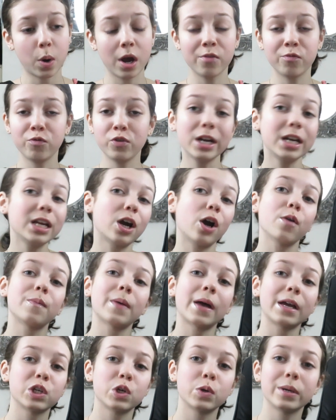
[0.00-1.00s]
I really hope
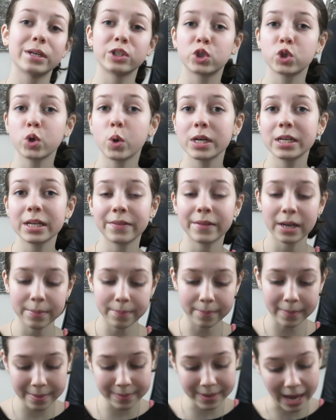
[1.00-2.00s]
that you enjoyed and that
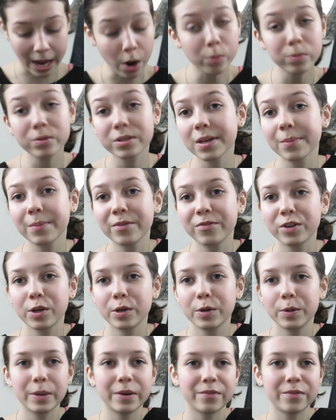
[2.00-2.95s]
it maybe helped some of you.